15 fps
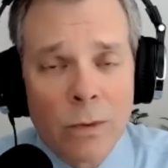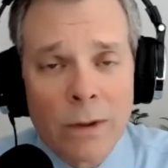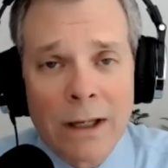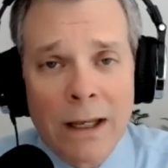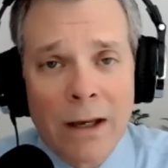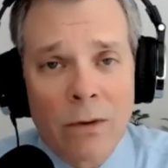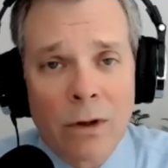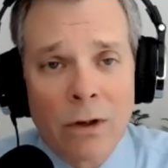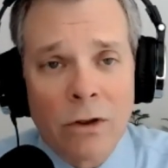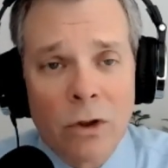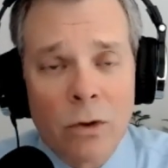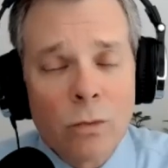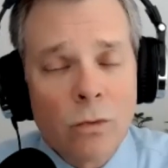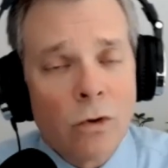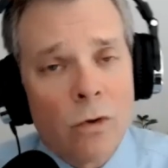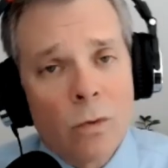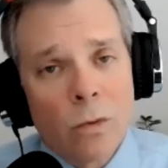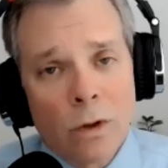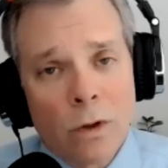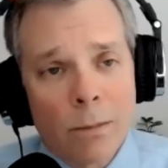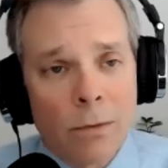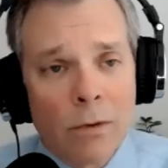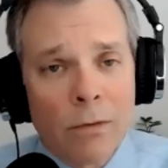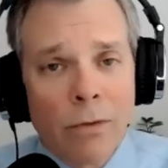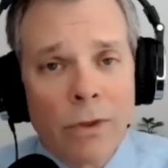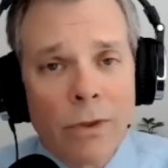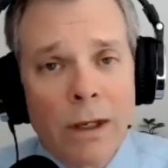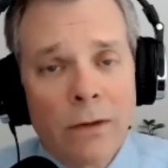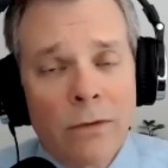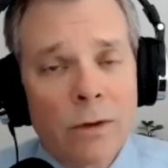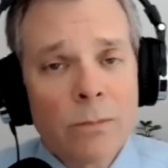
and count on you to do a number of things.